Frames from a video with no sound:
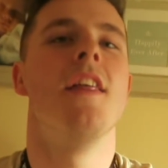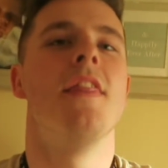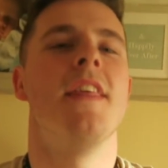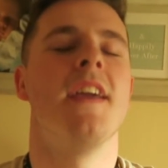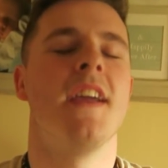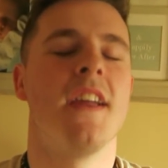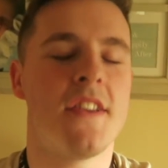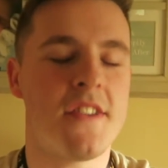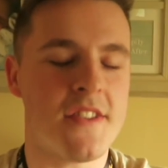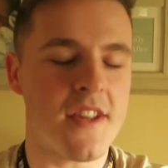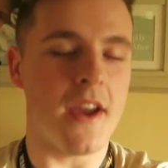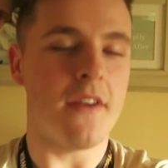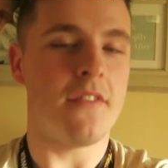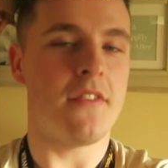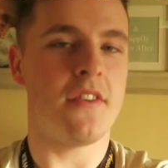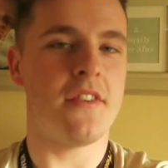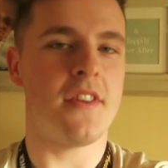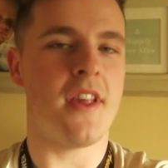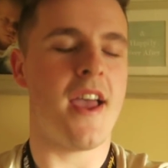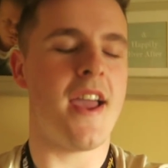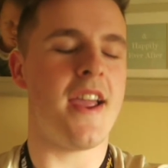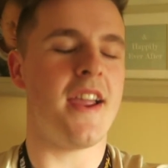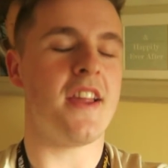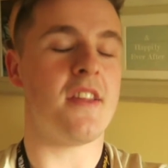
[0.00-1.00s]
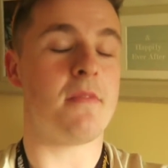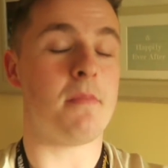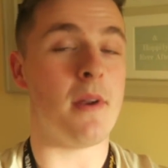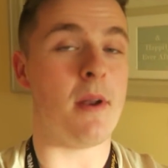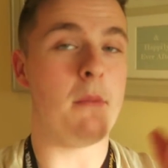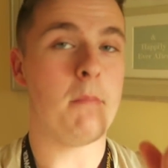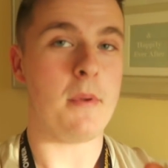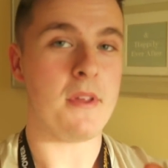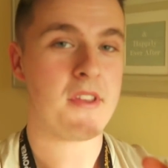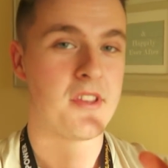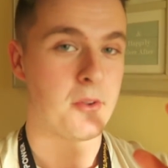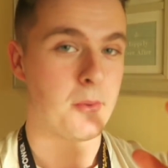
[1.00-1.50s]
think it's safe to say it's been
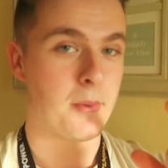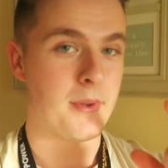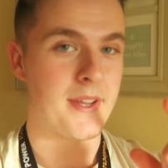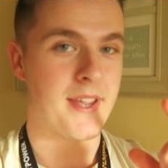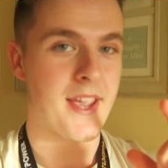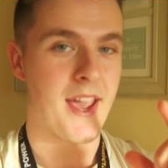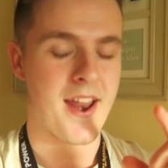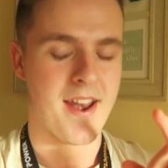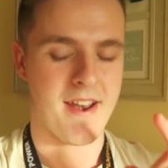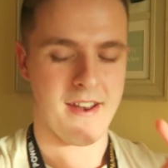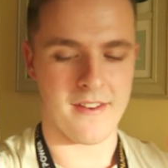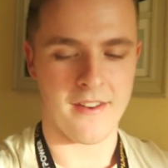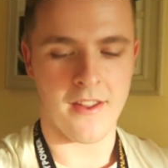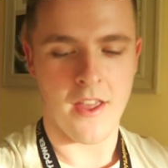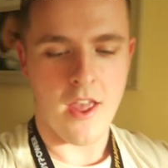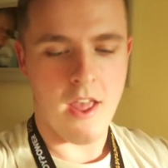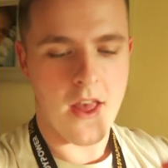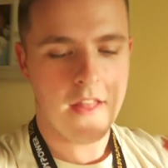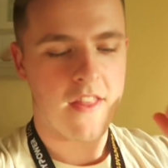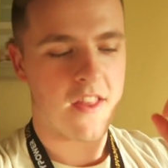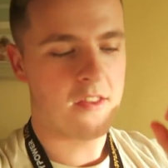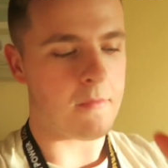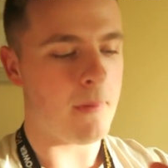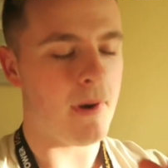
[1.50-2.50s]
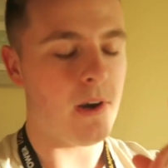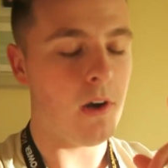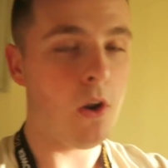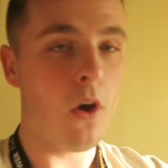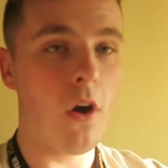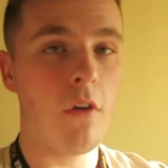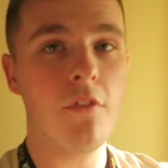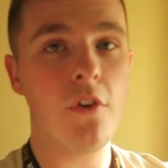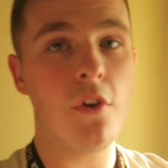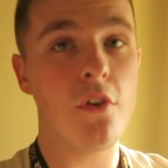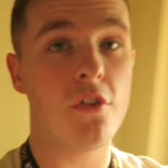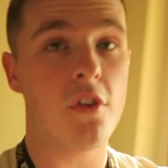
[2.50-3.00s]
a busy weekend. There's been a
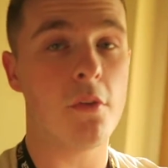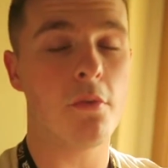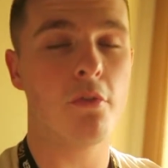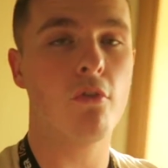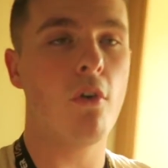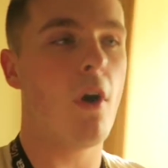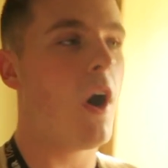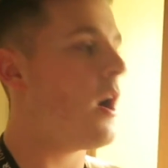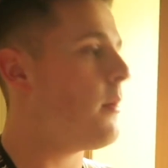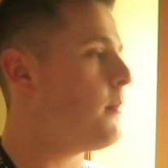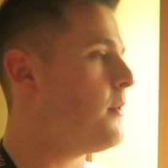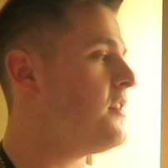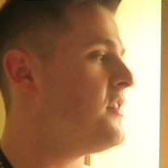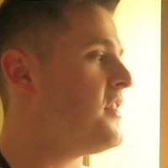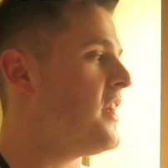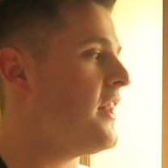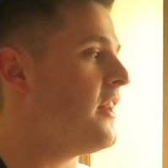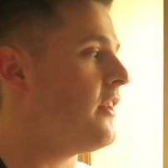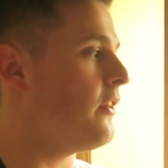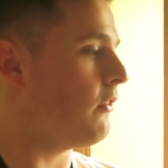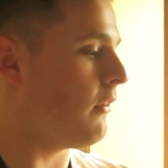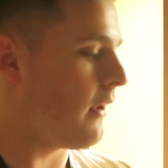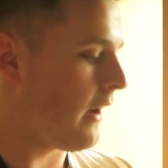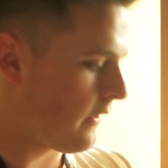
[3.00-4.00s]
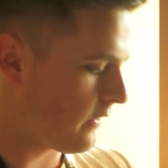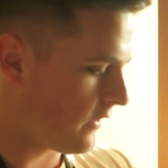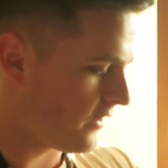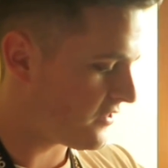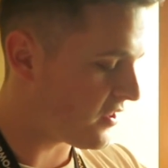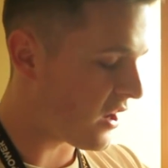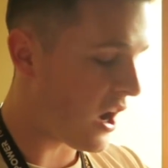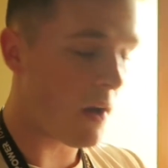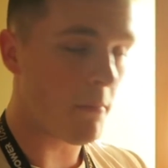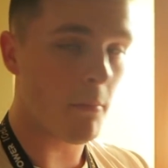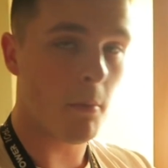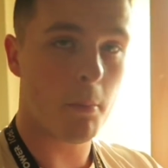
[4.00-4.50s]
lot of new subscribers in and around the
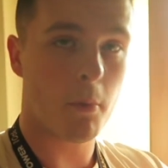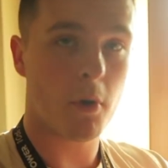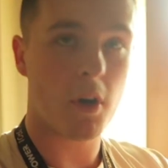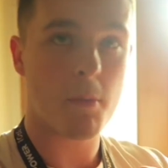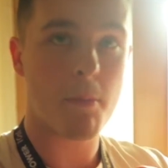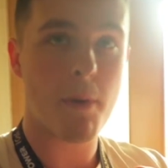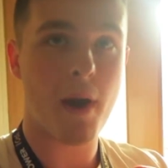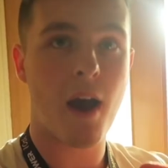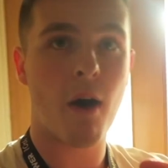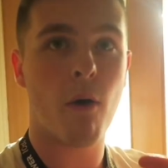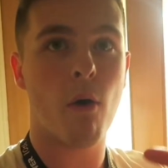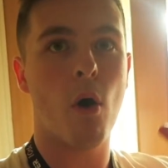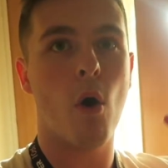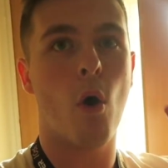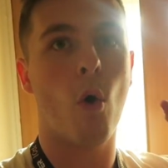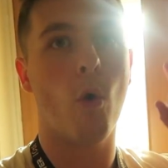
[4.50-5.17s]
time at Body Power